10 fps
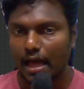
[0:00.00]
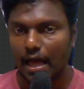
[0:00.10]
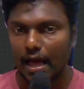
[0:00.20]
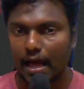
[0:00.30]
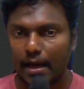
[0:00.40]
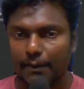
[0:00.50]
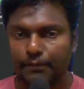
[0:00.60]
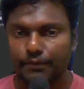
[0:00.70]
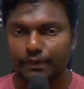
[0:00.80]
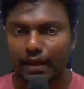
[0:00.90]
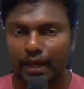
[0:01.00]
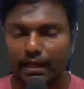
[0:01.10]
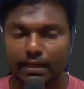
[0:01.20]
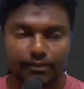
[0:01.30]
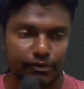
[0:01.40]
And
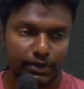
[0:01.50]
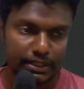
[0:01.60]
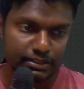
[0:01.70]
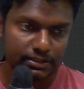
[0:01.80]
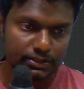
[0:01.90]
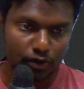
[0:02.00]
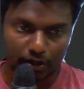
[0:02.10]
if it's